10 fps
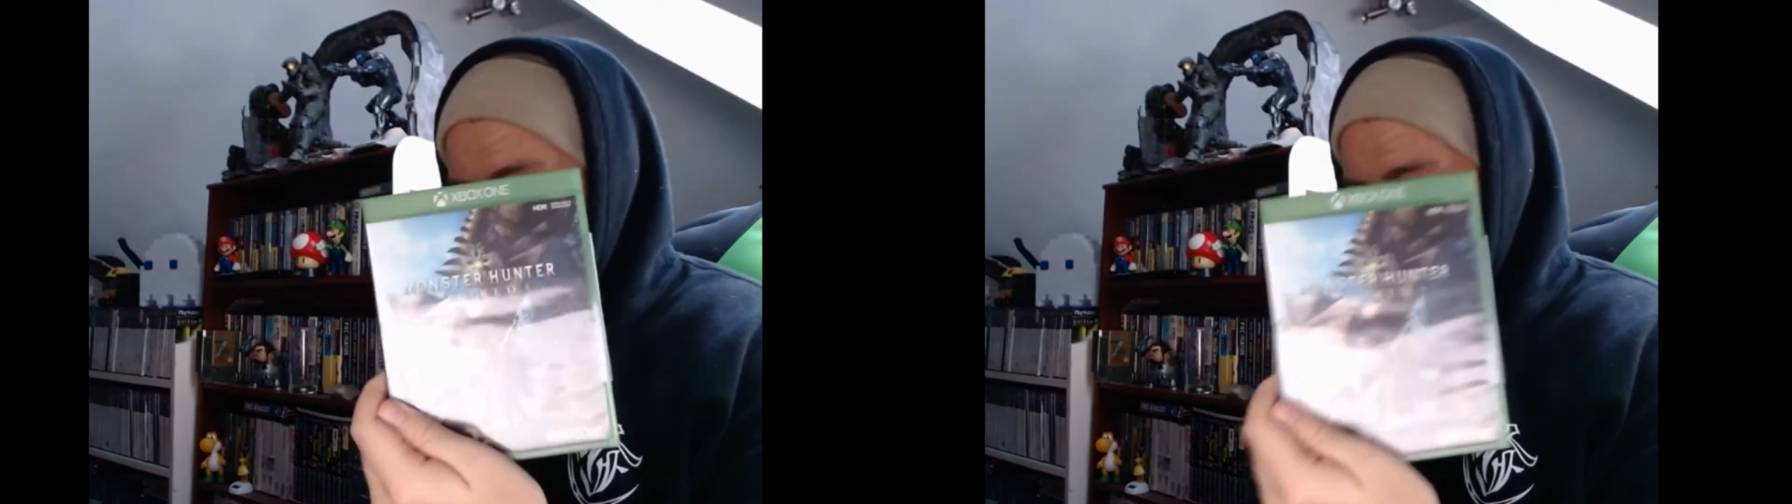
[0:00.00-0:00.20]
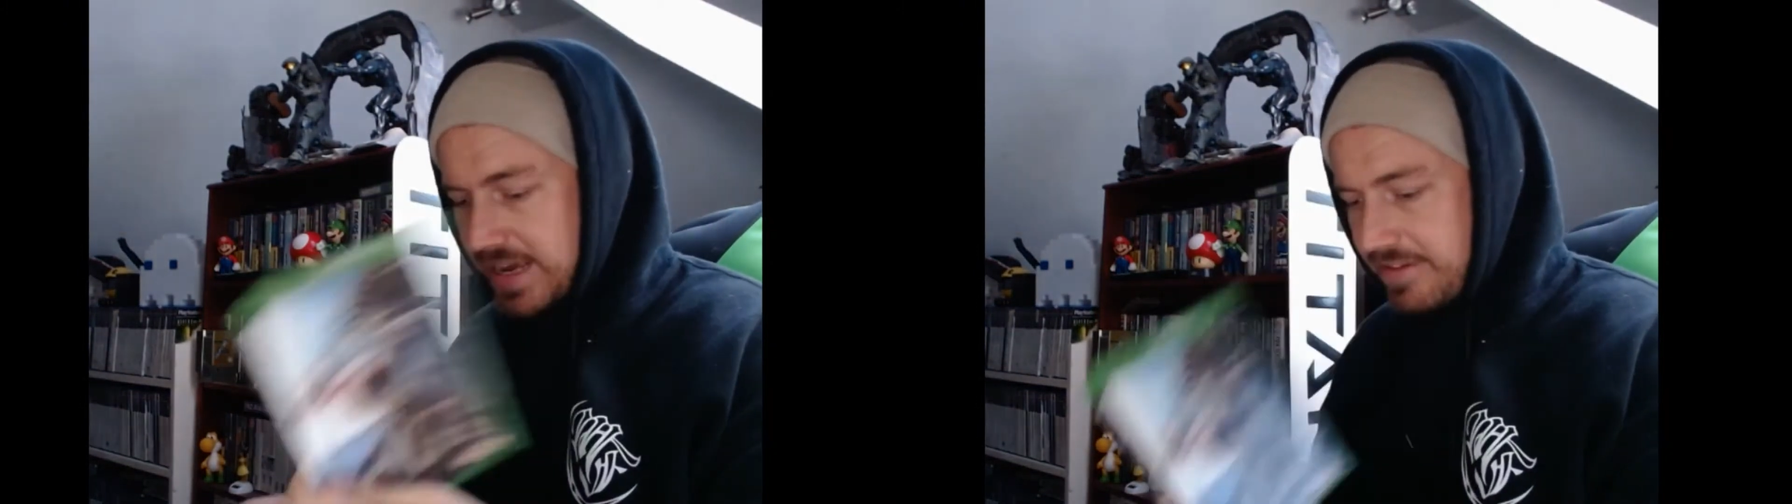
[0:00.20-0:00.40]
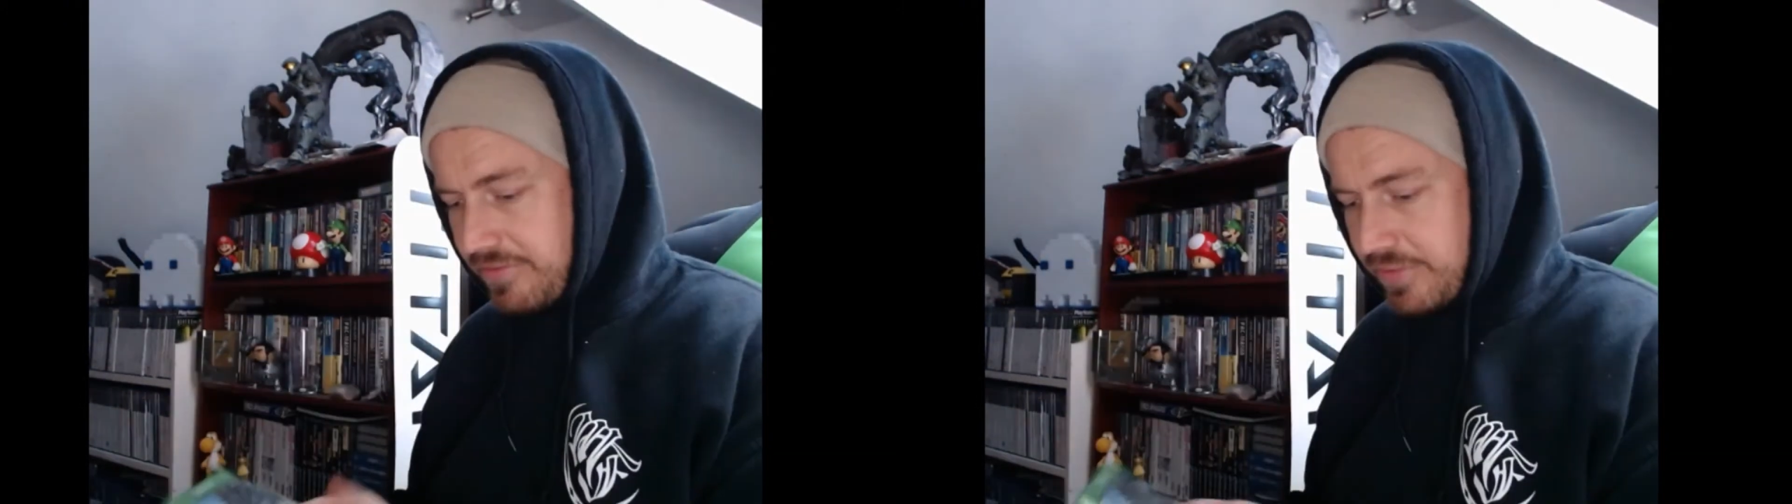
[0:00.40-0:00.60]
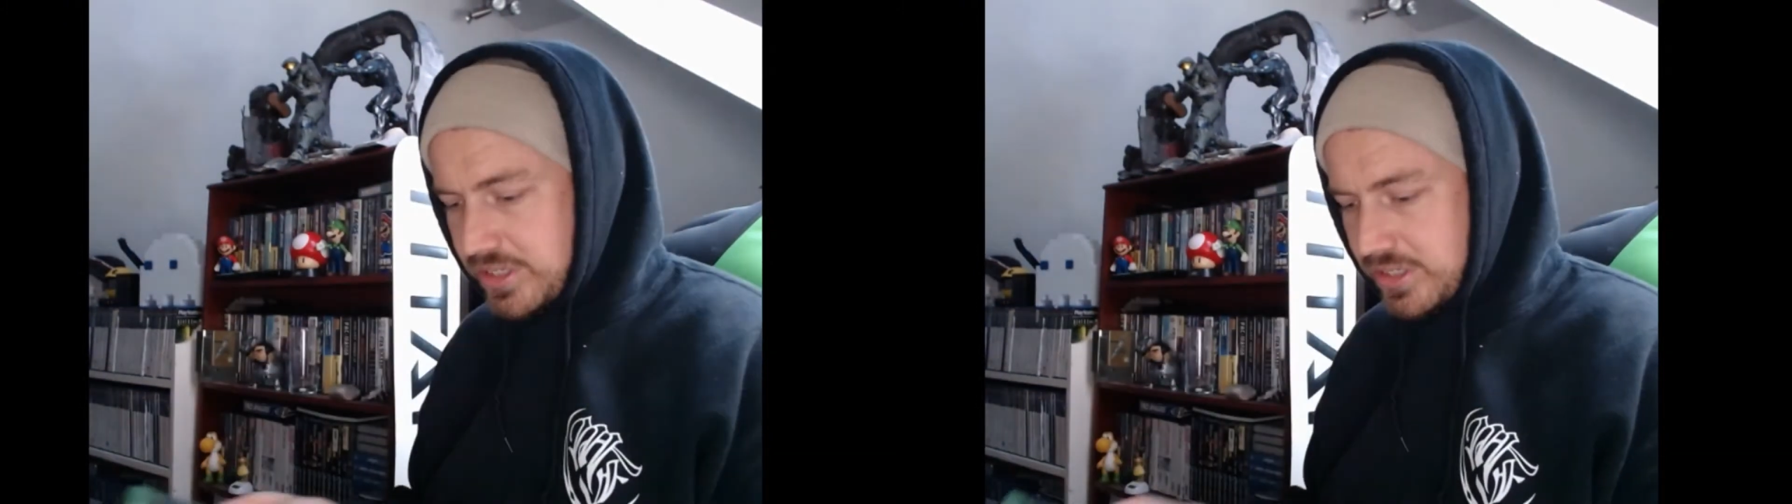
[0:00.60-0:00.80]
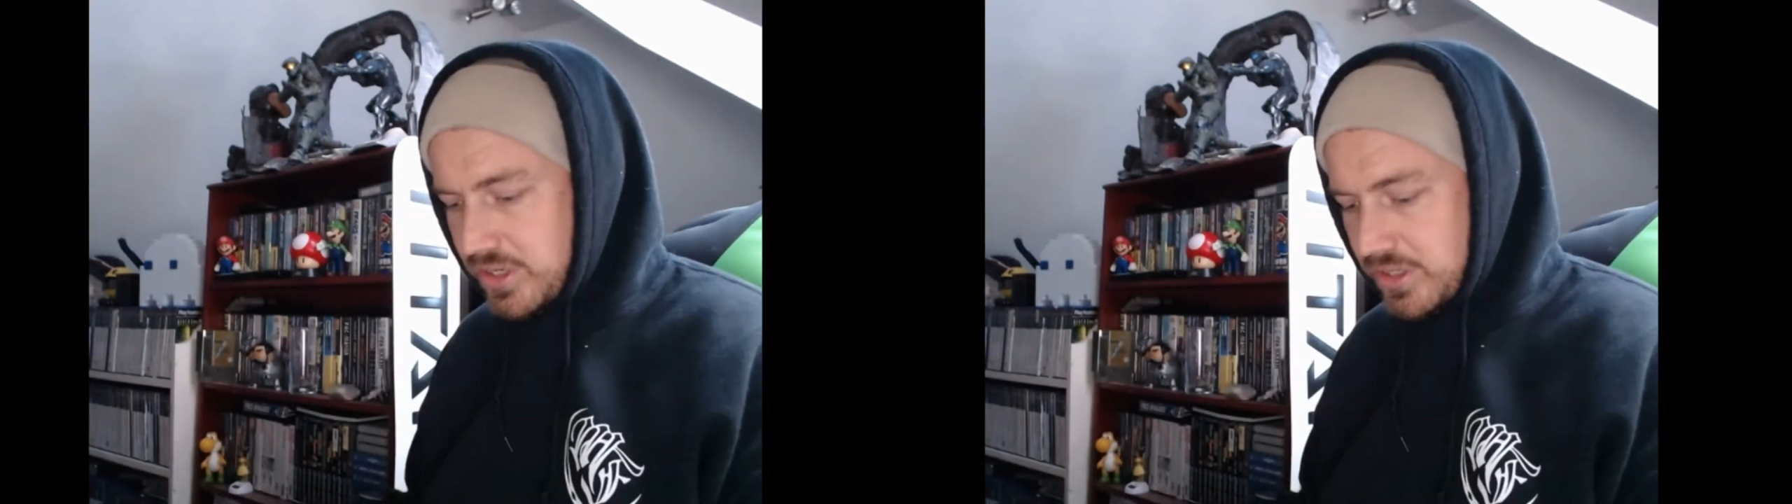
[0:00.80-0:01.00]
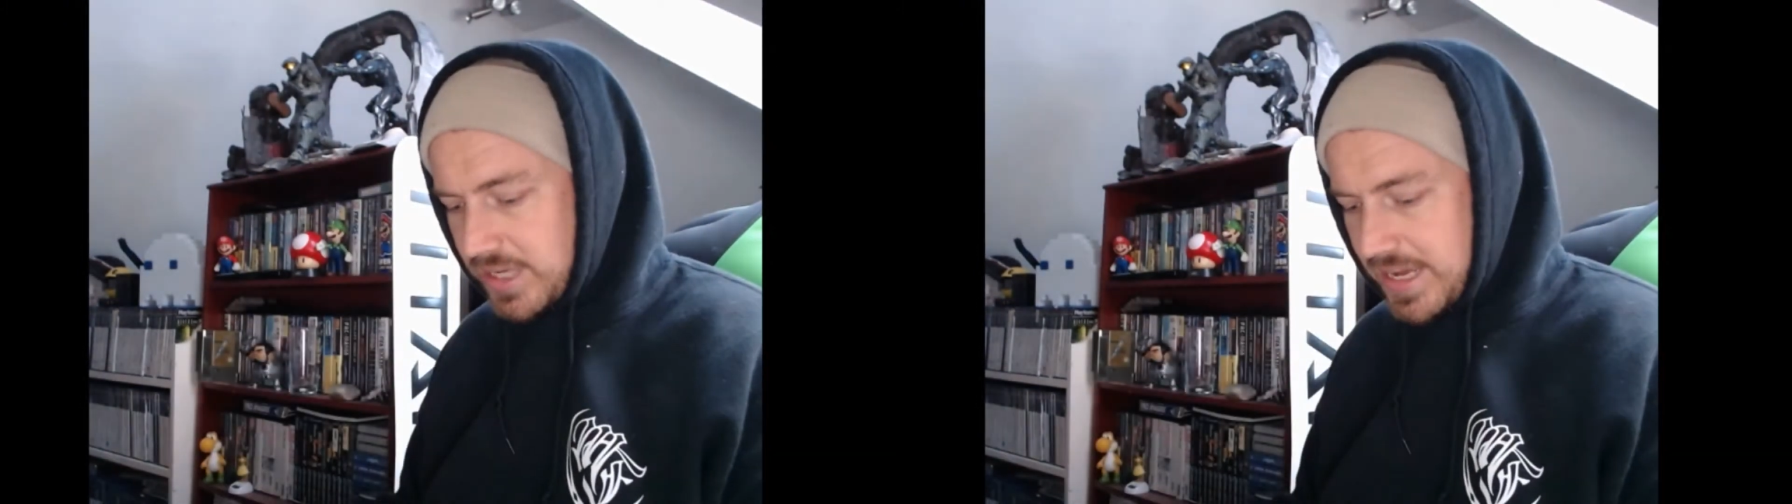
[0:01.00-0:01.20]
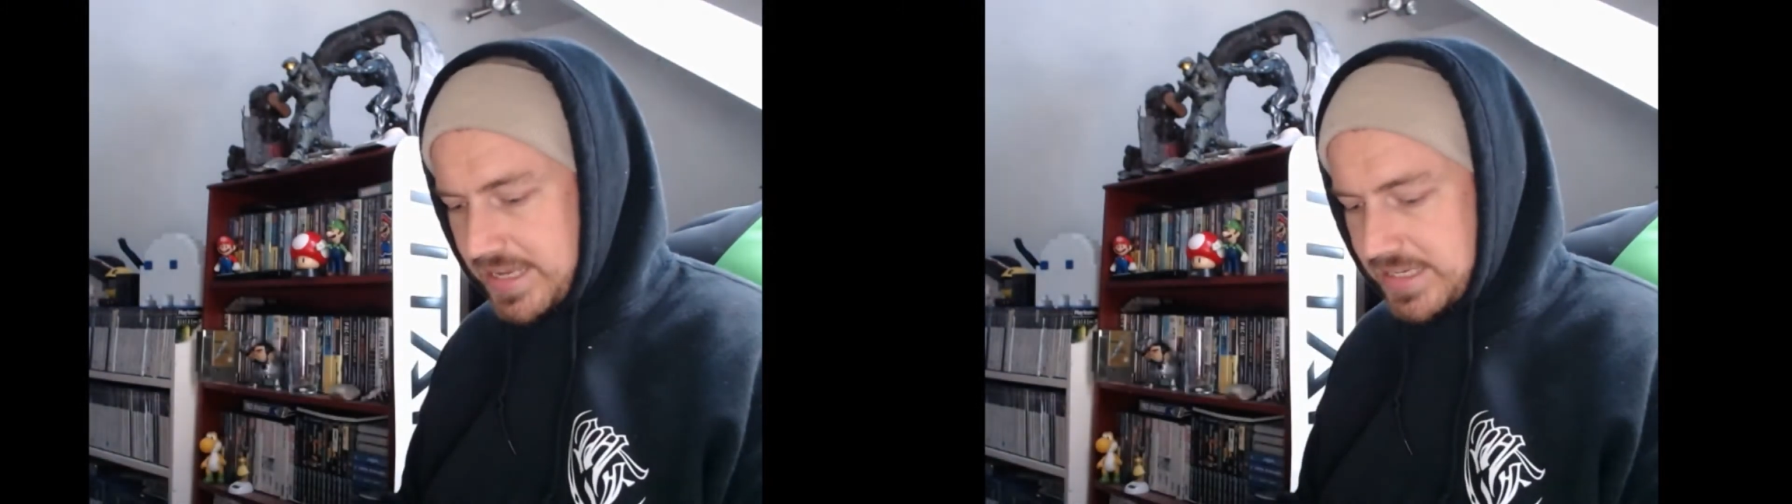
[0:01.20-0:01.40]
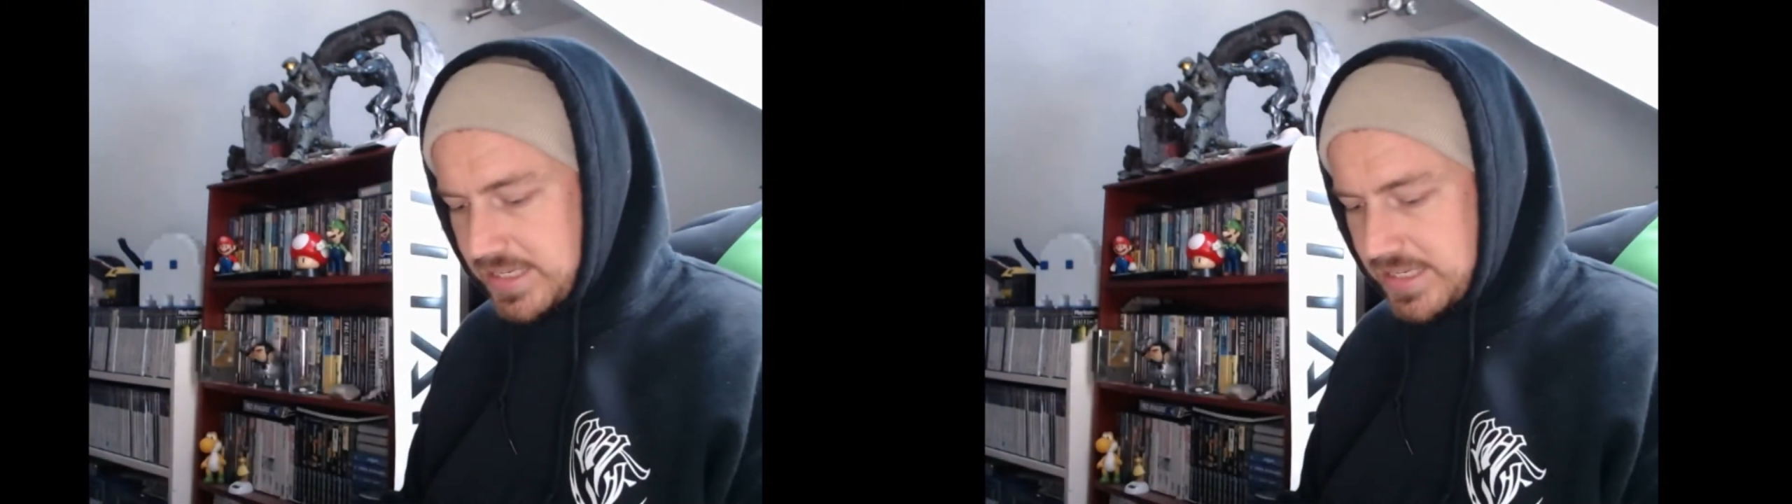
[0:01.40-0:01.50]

have, which is good to add.